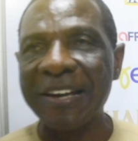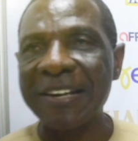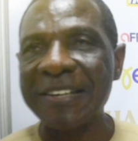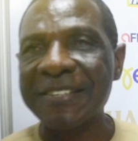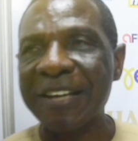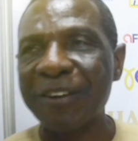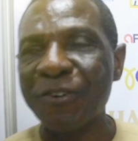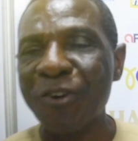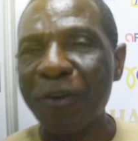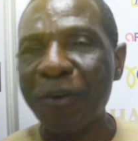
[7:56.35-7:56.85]

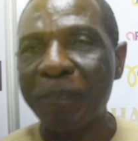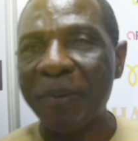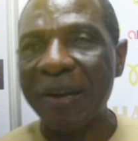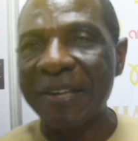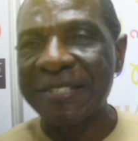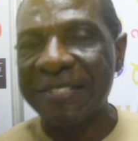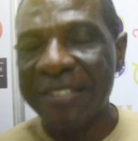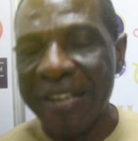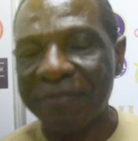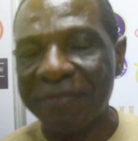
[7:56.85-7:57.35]
It's a wrong
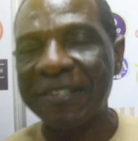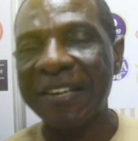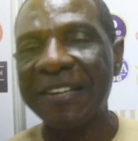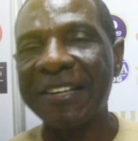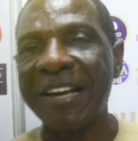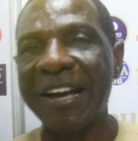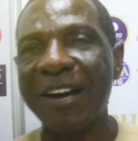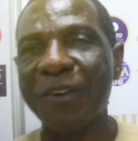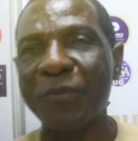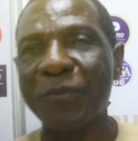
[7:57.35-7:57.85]
perception
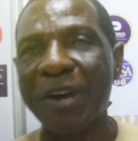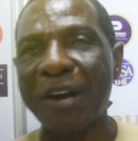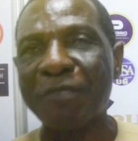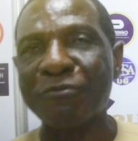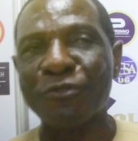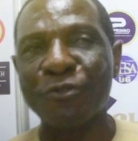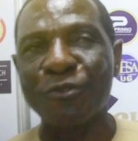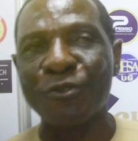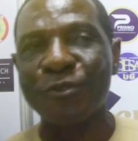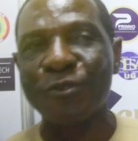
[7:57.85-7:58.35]
that we have
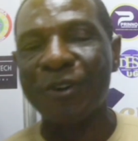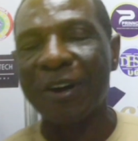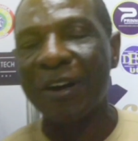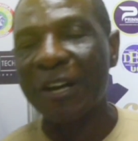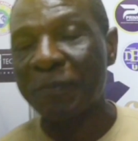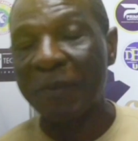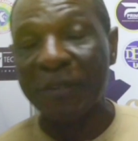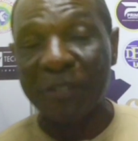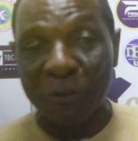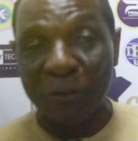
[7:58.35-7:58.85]
to,
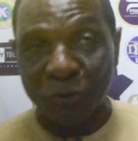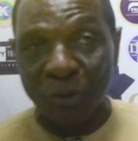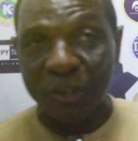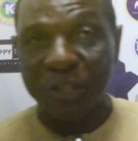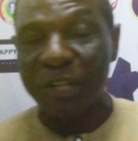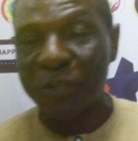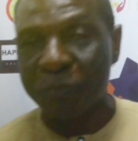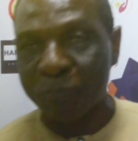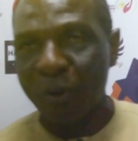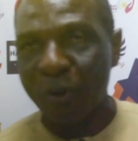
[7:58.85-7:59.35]
especially through
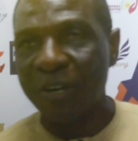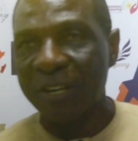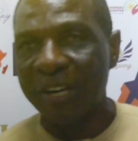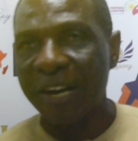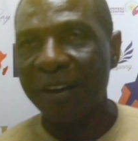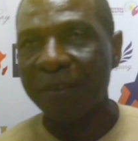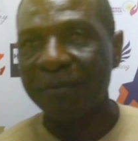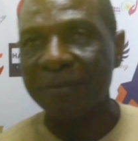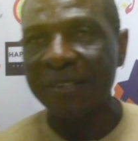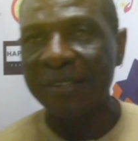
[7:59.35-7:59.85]
this
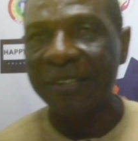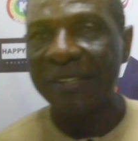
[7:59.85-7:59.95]
program,